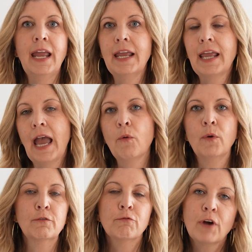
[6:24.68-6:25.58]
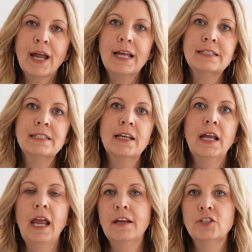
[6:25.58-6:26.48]
hang out with friends
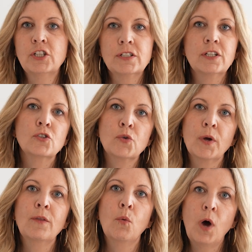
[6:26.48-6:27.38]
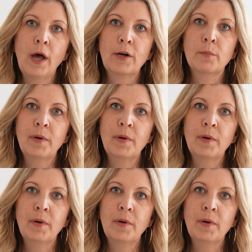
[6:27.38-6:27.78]
and just enjoy the water